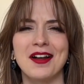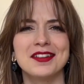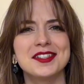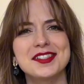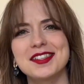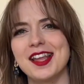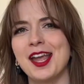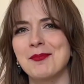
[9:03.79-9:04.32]

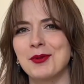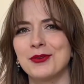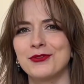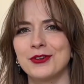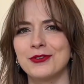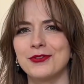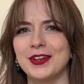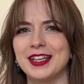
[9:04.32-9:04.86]
unstable
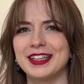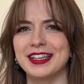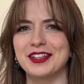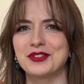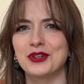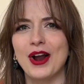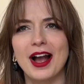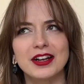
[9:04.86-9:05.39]
for feeling
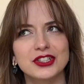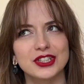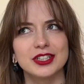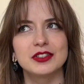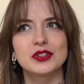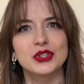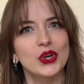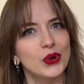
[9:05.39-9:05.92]

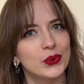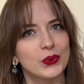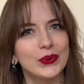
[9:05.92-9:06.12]
attraction so